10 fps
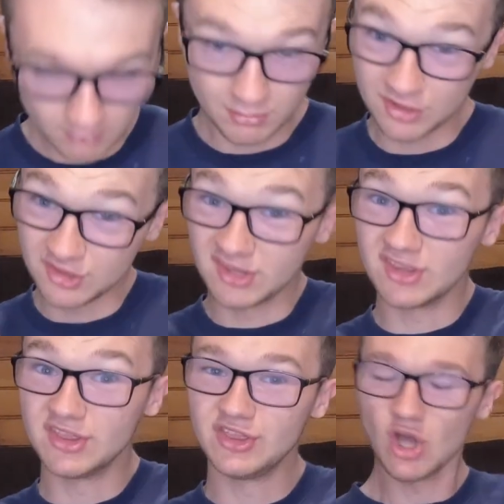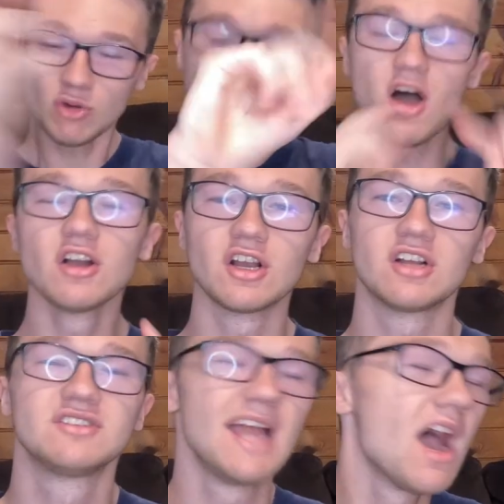But no
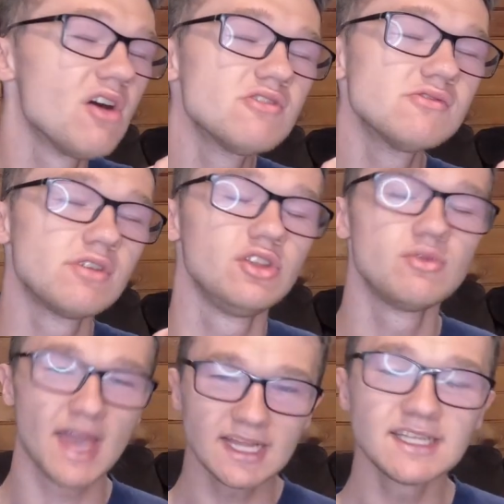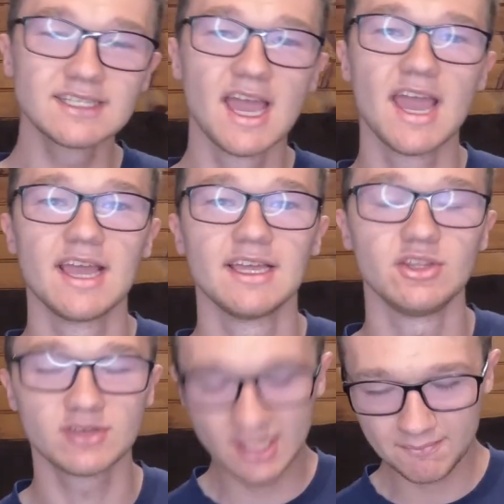longer. Now you get it,
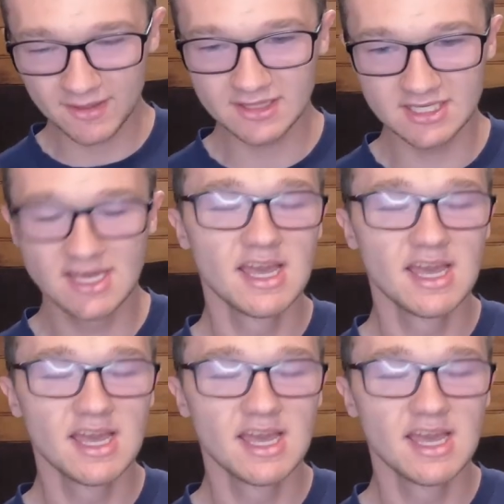you keep it,